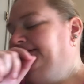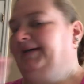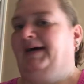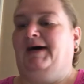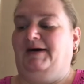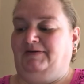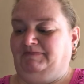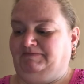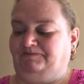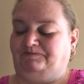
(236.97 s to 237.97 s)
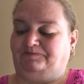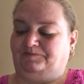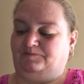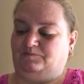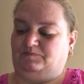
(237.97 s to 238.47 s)
Uh,
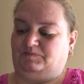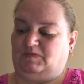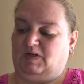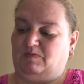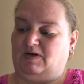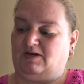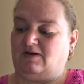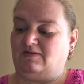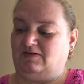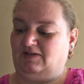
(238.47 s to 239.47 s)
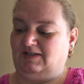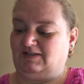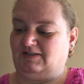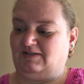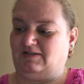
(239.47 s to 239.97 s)
my daughter likes
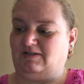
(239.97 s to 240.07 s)
the